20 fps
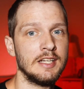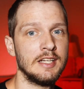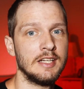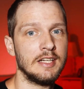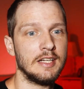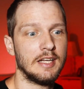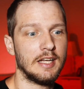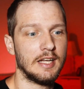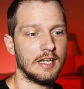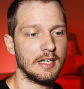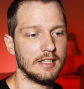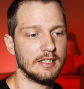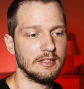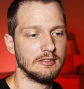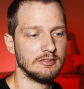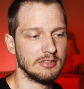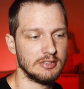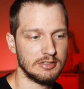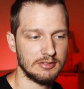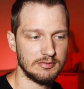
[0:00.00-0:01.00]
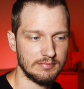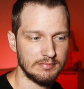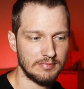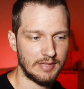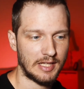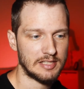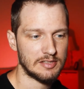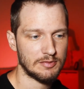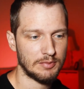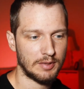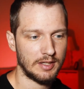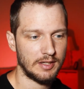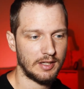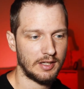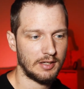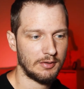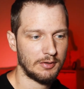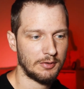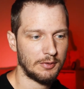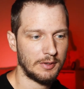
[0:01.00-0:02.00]
And that's why they
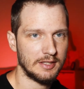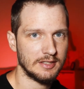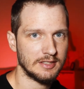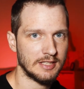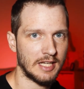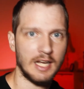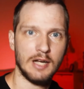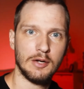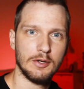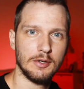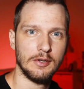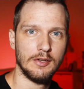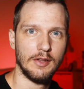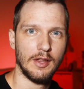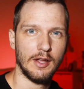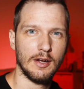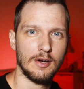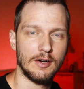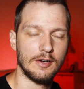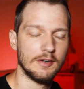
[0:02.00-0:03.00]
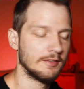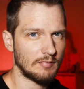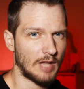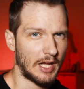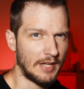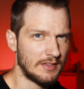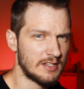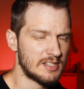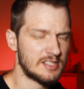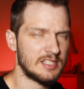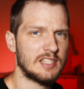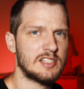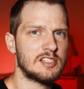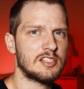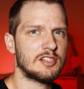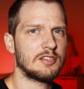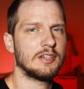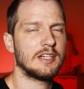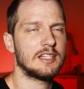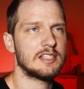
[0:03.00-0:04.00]
equate it to how good they are. And this tends to
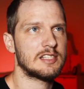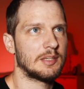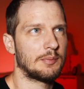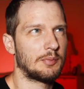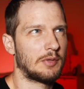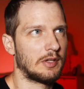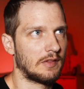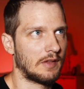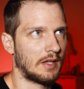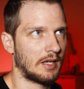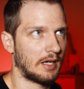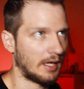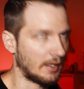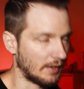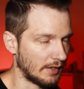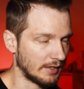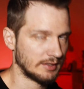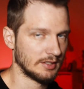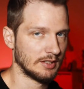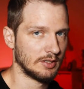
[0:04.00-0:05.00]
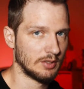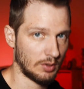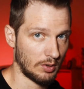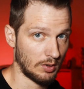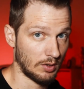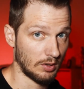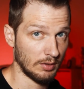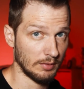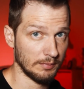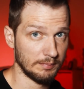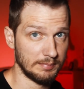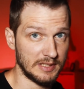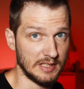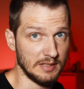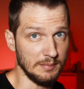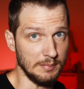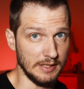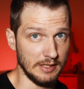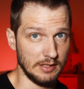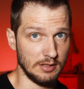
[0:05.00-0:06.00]
create something that I like to call
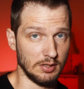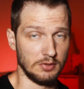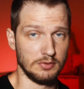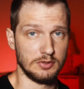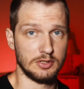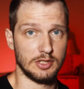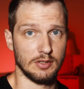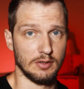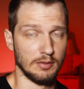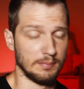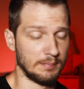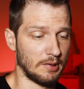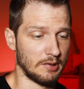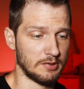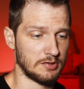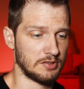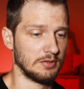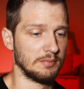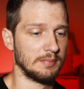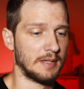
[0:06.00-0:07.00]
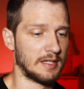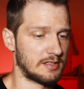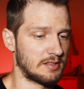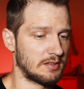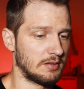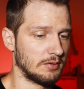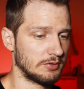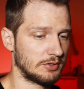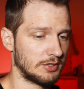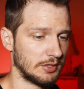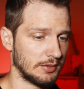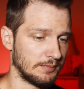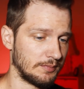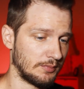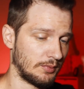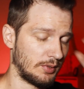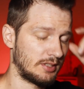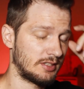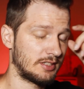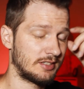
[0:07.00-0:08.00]
PB culture, or personal best culture,
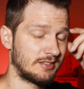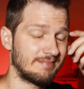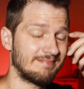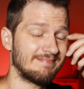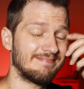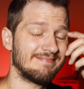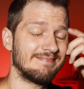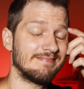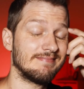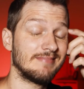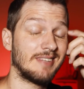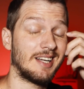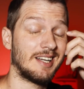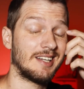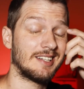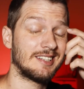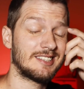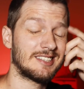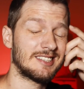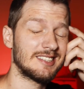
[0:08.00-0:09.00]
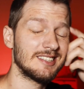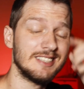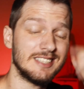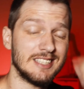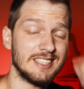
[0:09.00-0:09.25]
which honestly can